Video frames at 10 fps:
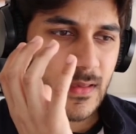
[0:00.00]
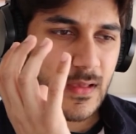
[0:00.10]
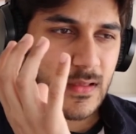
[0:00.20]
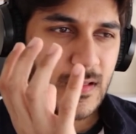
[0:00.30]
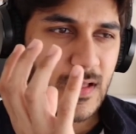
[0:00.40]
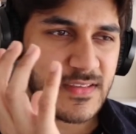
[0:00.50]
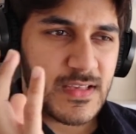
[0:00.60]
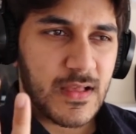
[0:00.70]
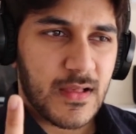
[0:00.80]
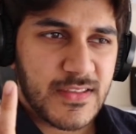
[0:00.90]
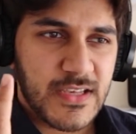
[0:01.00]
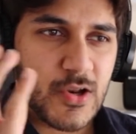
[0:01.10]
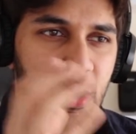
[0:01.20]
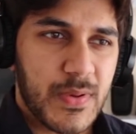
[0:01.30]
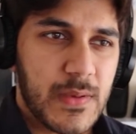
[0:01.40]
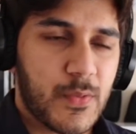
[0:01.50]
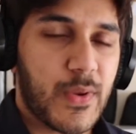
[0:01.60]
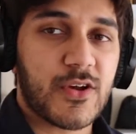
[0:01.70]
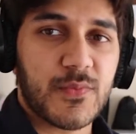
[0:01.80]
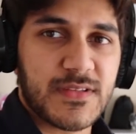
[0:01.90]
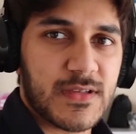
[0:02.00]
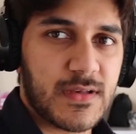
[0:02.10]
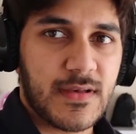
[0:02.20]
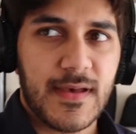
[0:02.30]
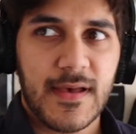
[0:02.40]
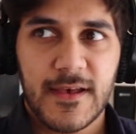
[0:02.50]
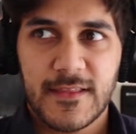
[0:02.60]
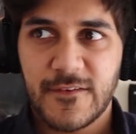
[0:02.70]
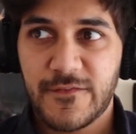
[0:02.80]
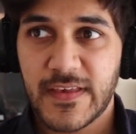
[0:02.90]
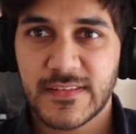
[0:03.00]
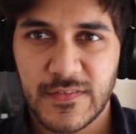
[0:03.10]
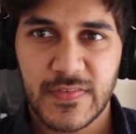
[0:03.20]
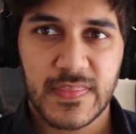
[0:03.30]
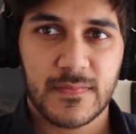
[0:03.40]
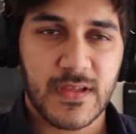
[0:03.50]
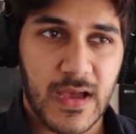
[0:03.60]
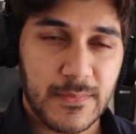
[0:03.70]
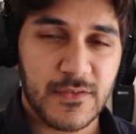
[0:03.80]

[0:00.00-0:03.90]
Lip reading: I see a lot of people when it comes to the festive times